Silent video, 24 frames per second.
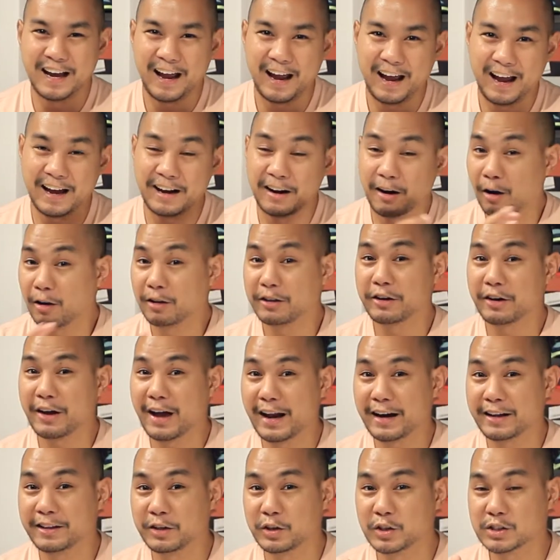And all you
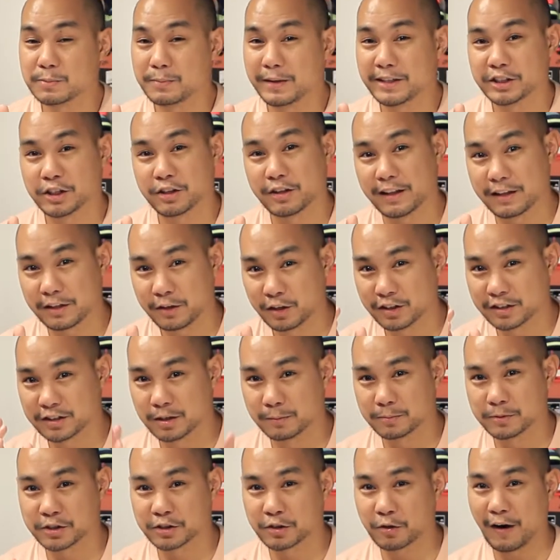gotta do is make sure that you're
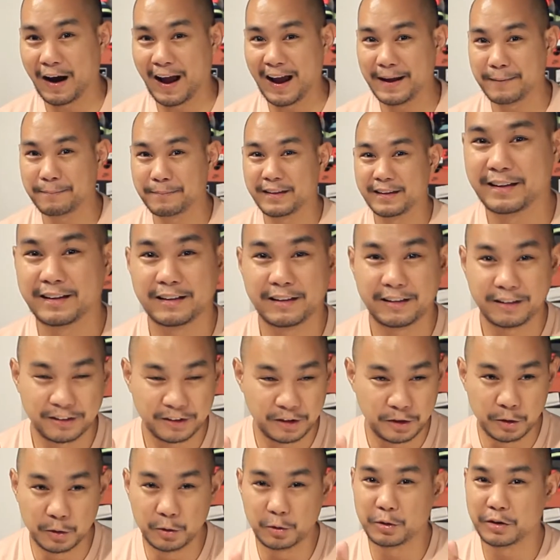subscribed
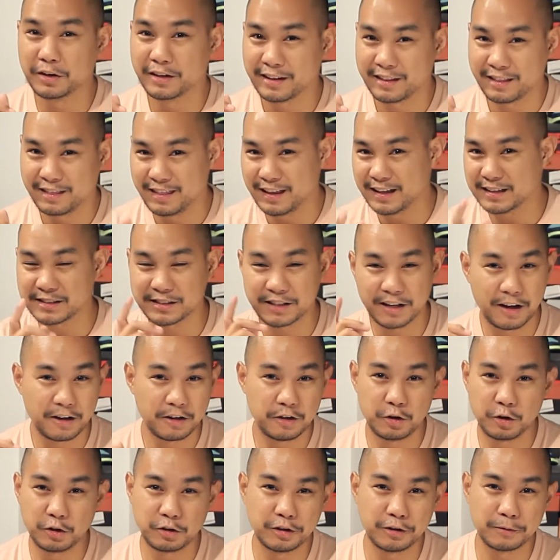to this
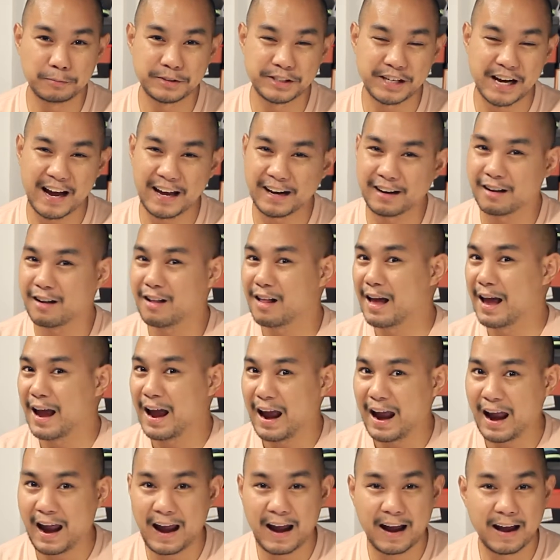YouTube channel
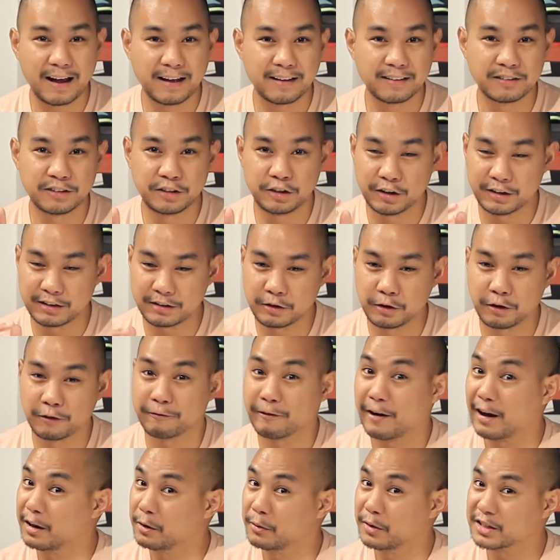and you're
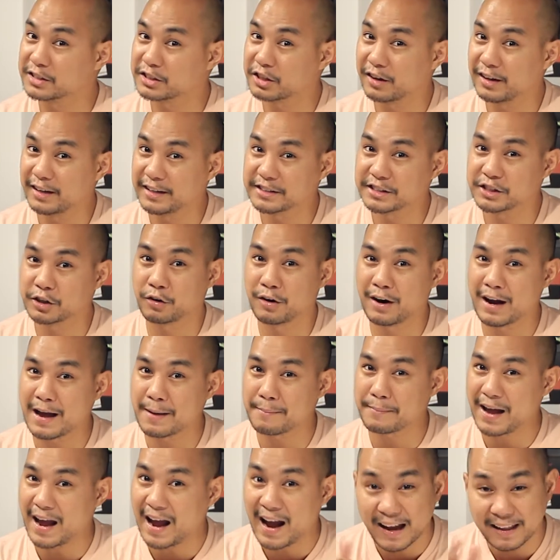following us on
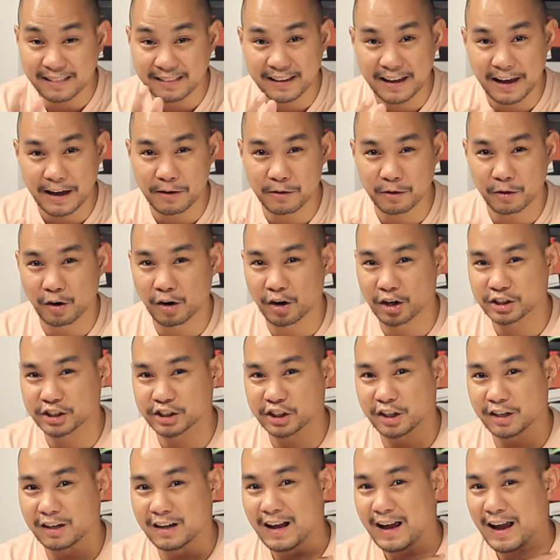Instagram at
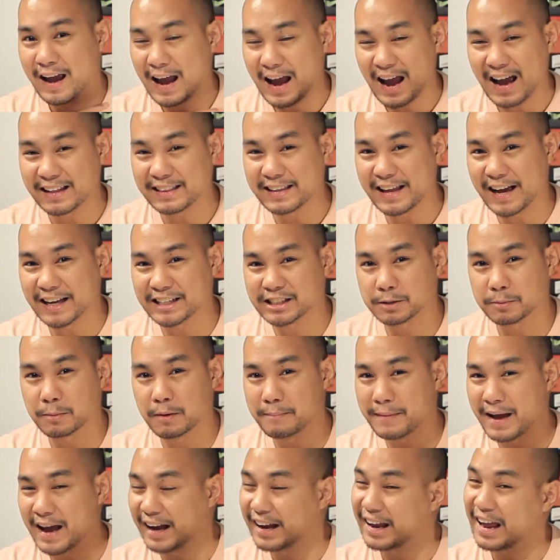Kosho, at Adjima
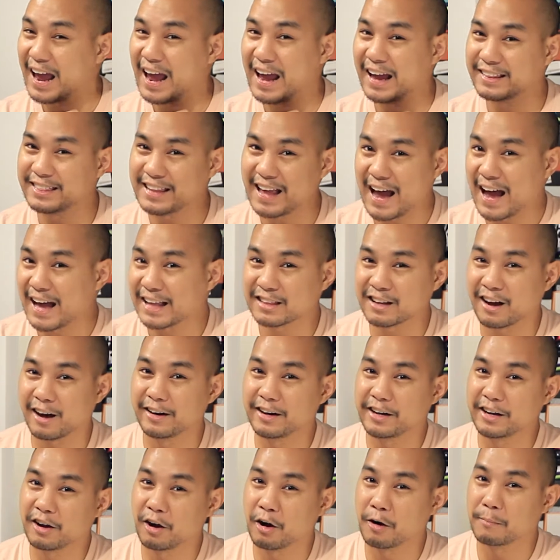Mag, and at
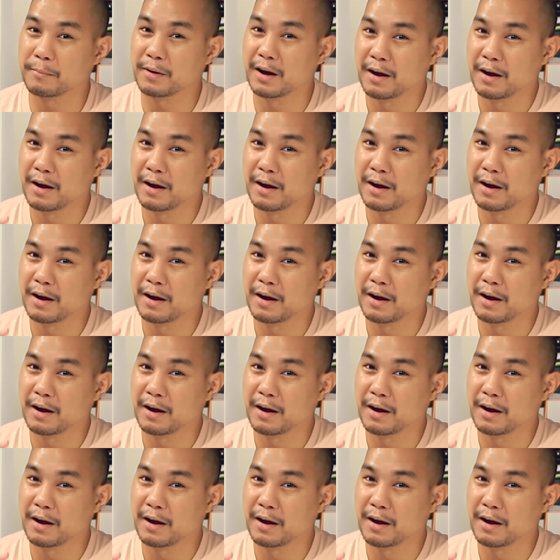Honeycomb